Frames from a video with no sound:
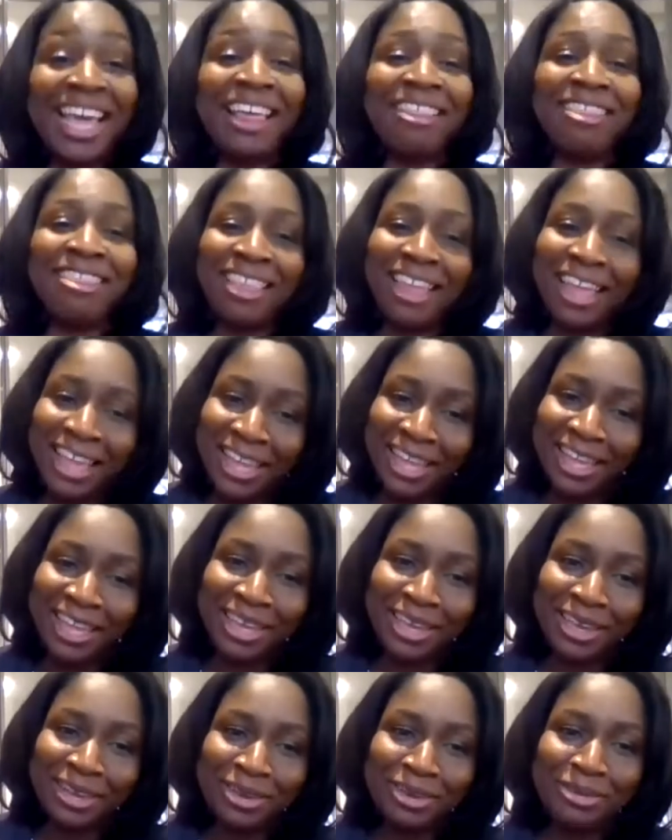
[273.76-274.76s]
And
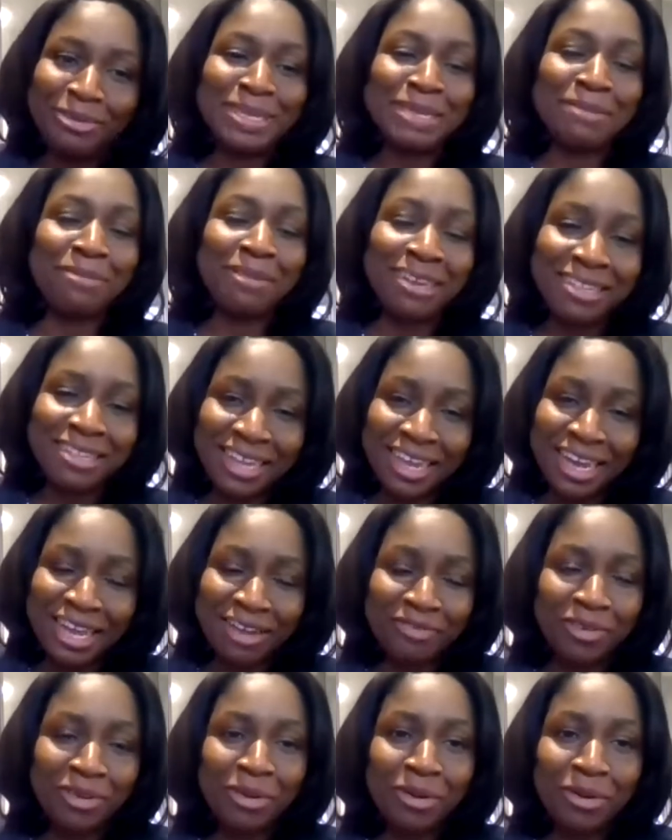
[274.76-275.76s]
thank you, Ms.
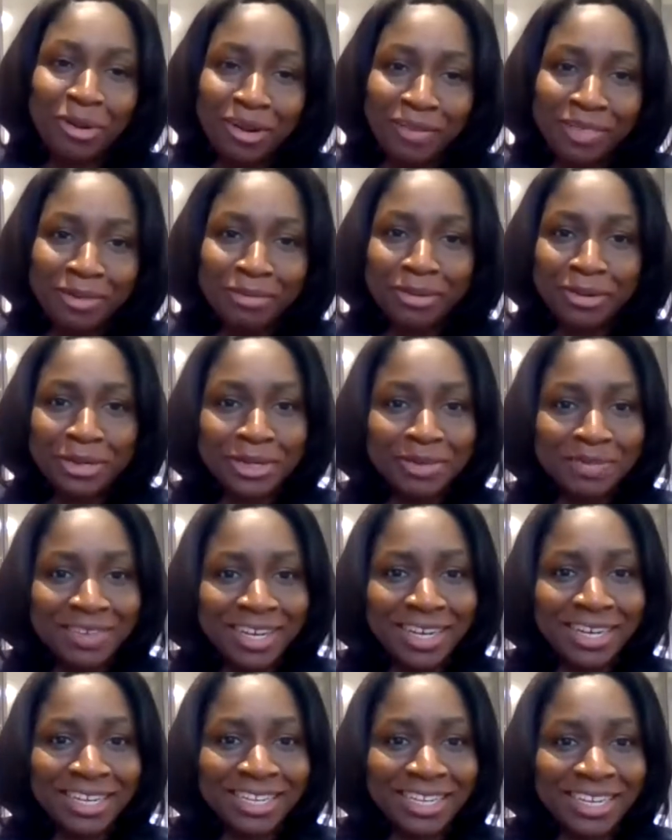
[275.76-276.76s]
Prescott, for all of the work you've
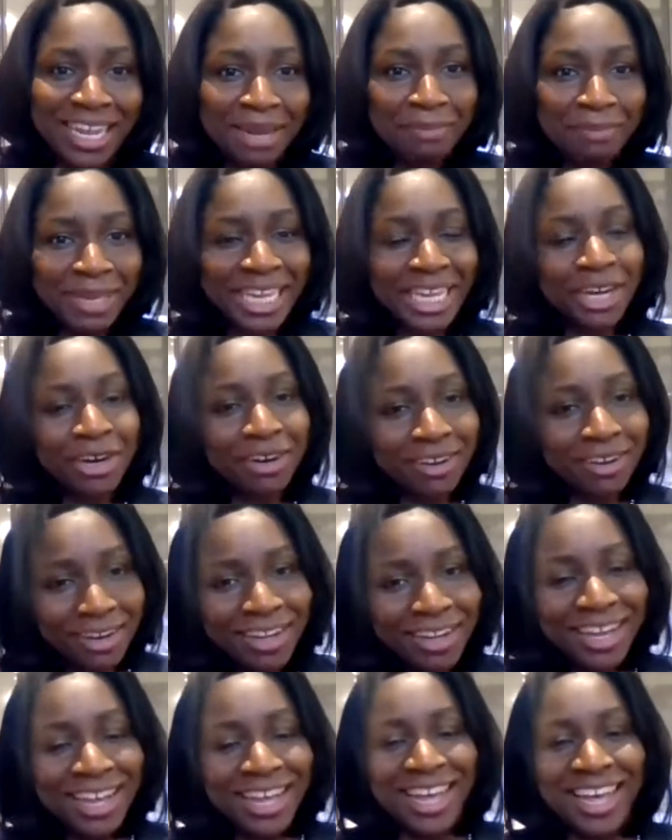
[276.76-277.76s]
done to get me here
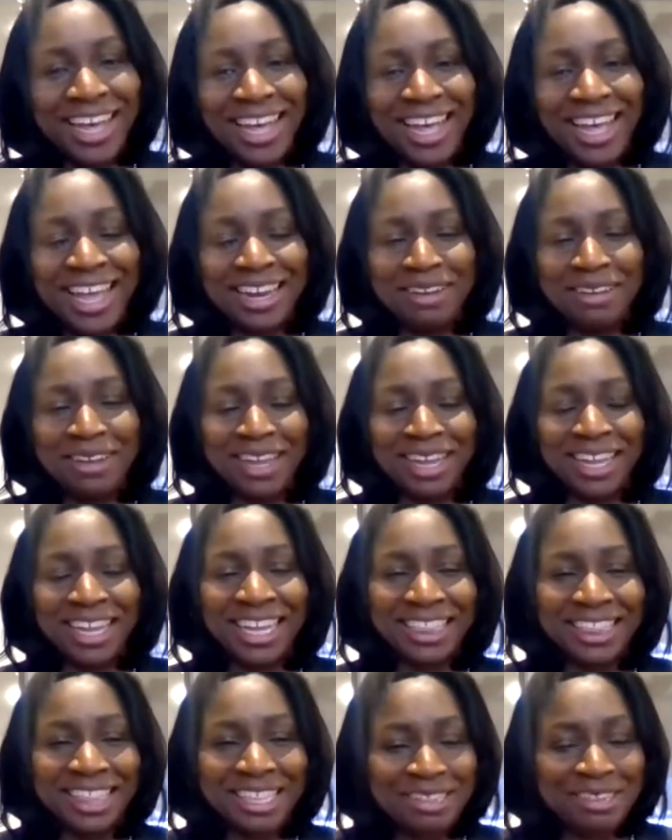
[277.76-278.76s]
and
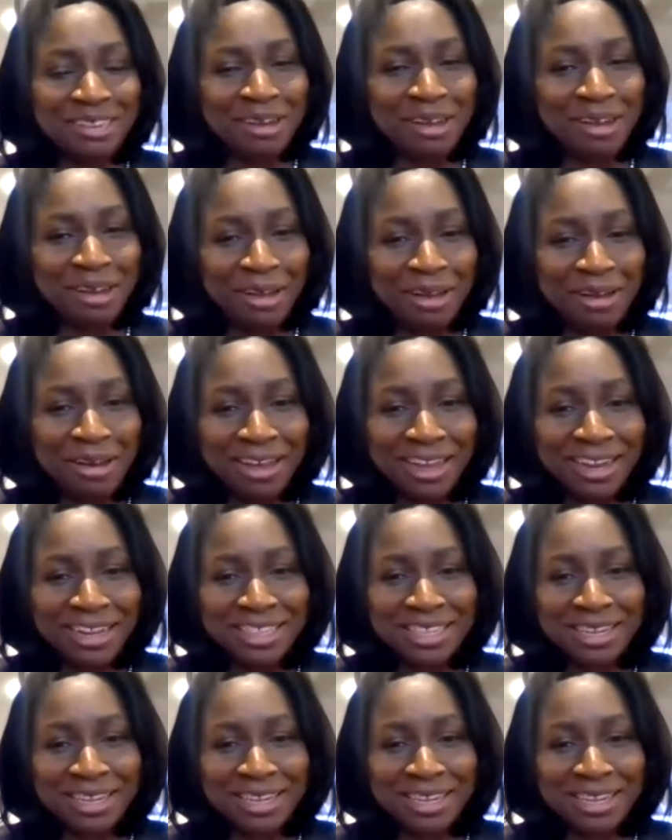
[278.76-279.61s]
get this talk on.